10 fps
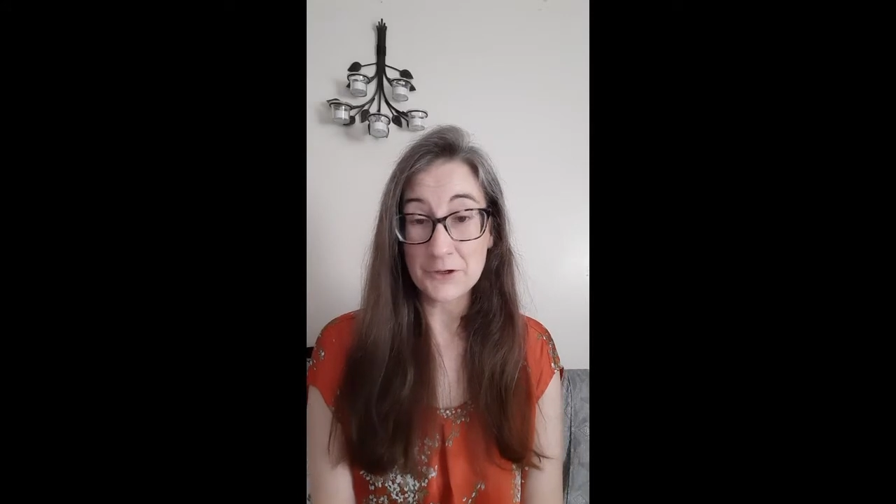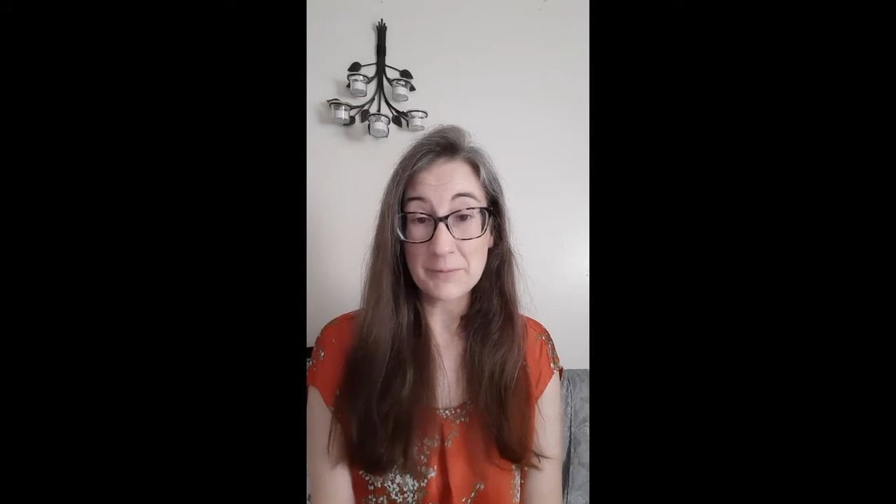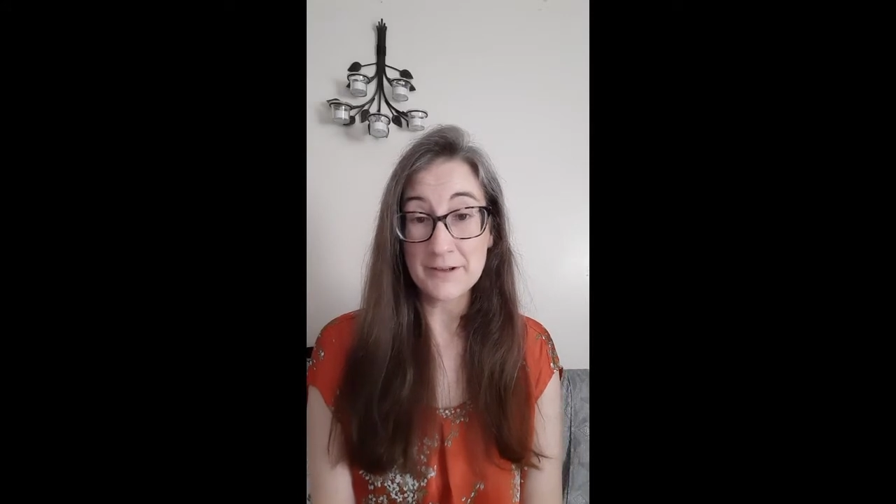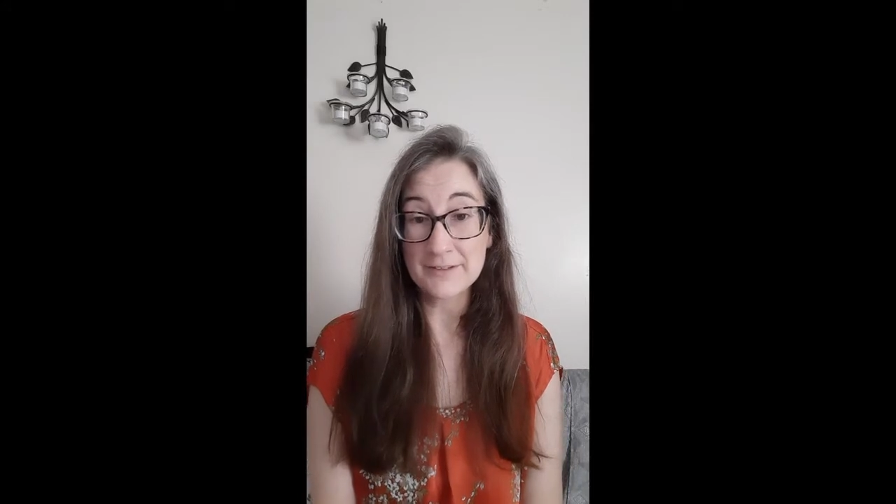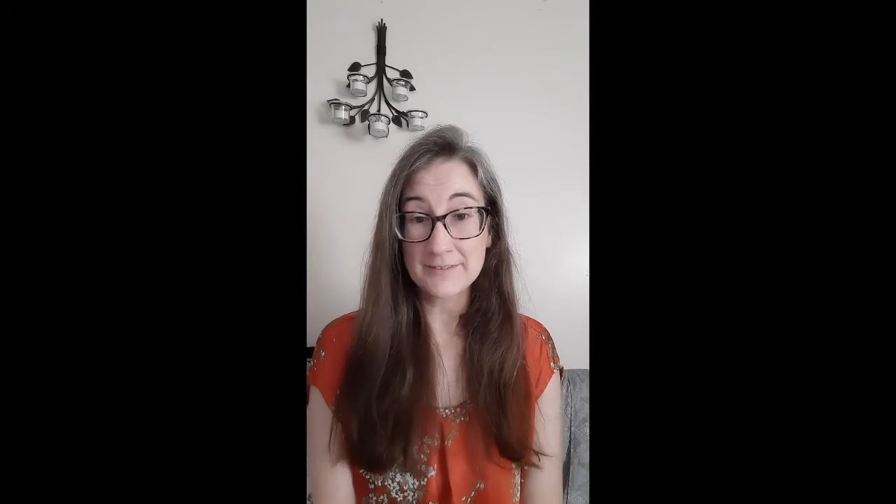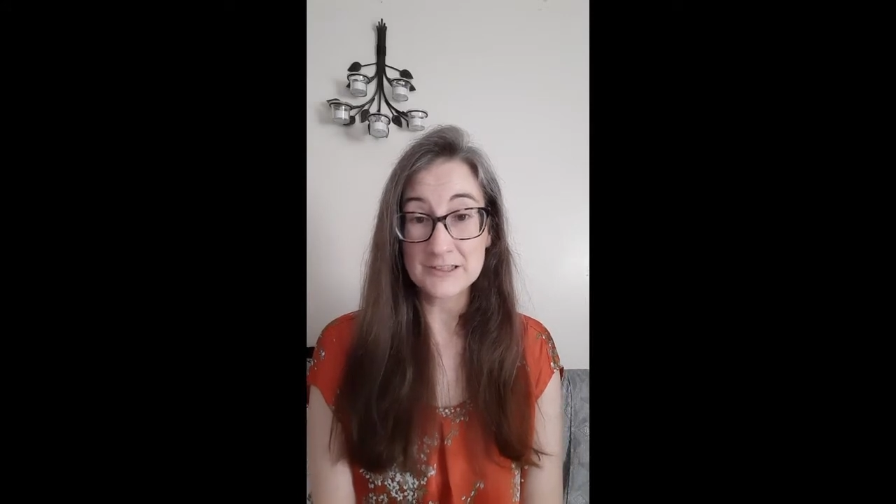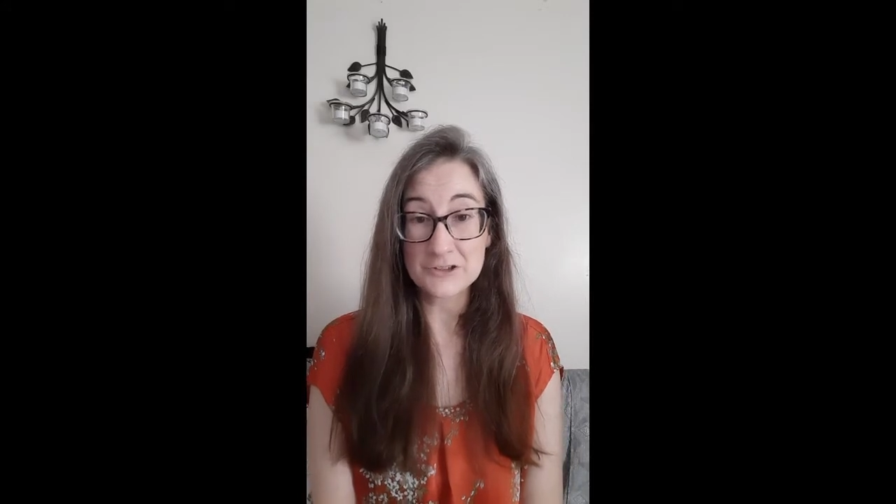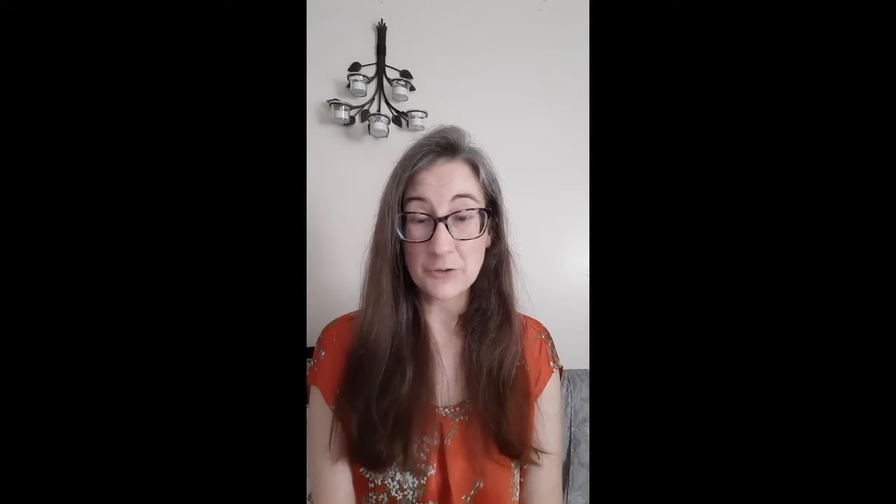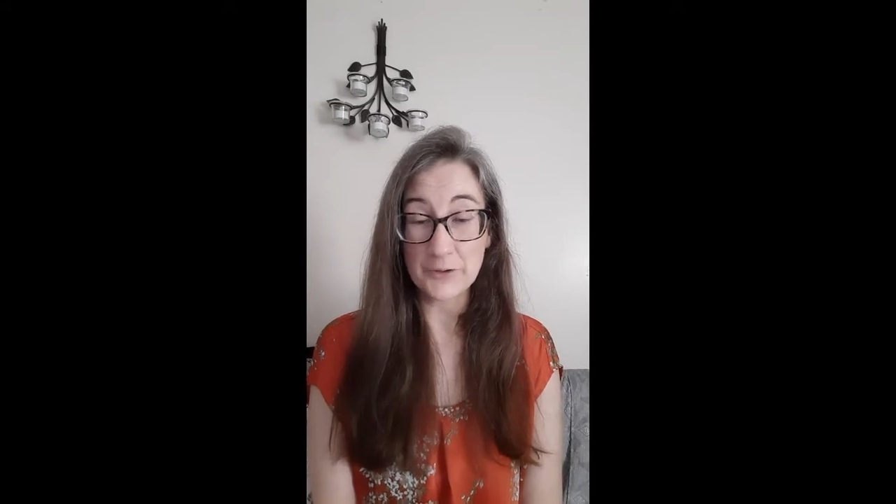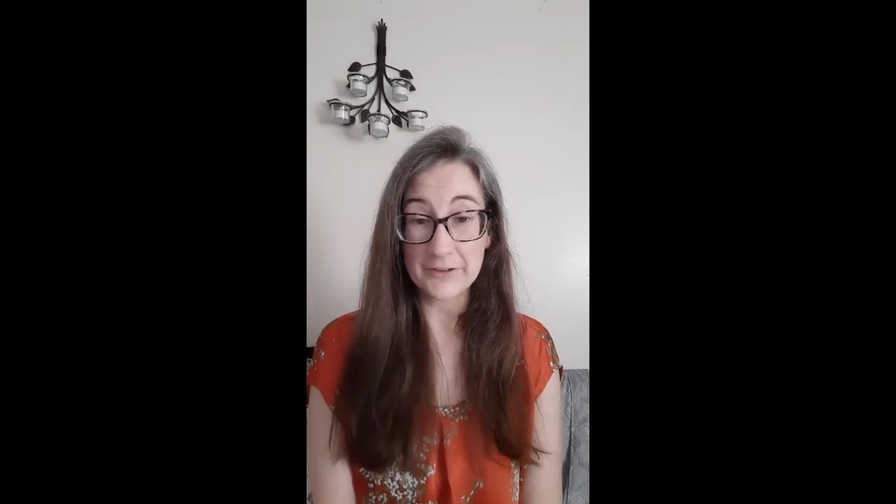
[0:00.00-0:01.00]
about essential
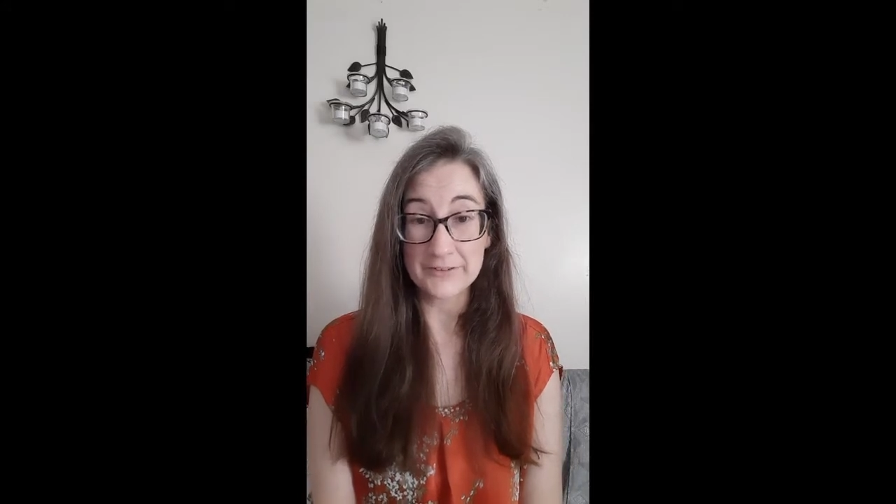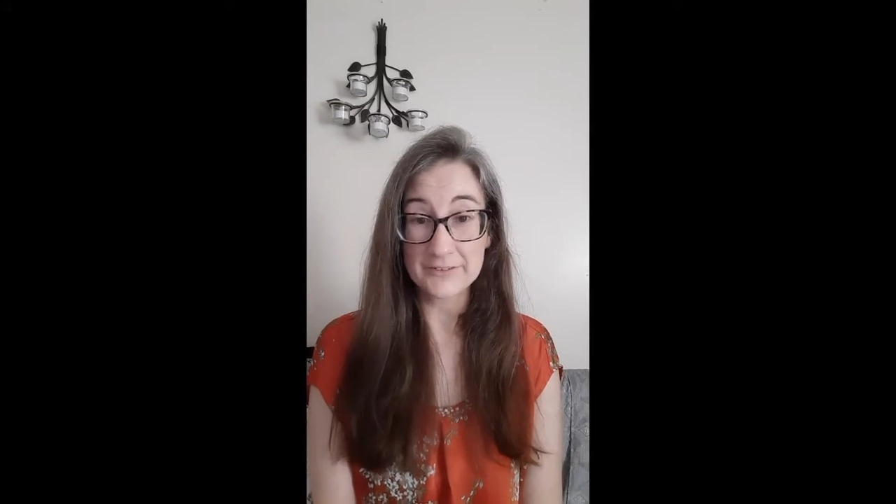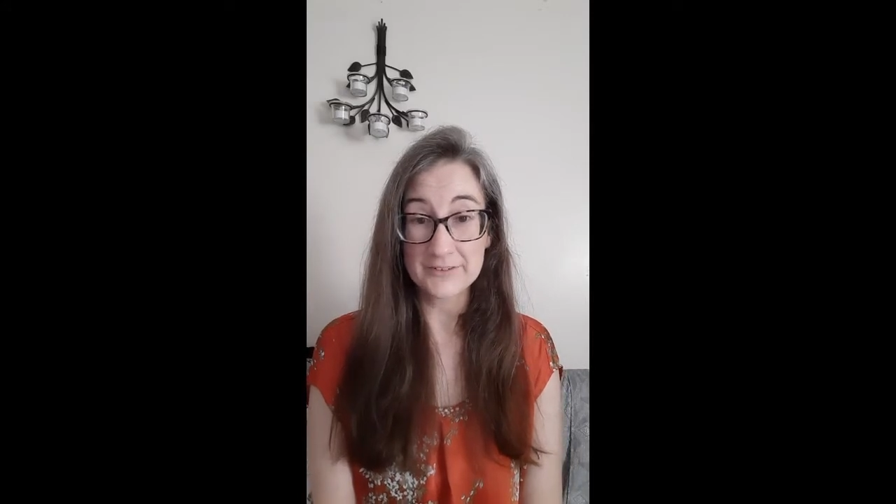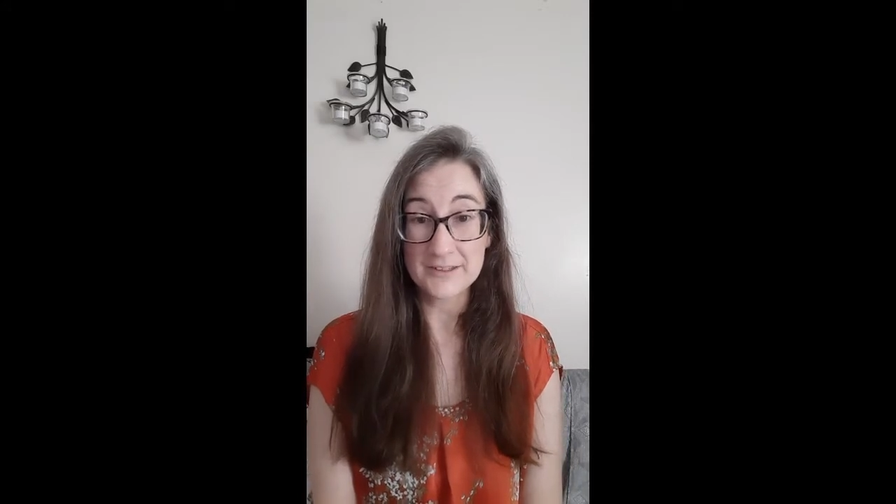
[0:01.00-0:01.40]
oils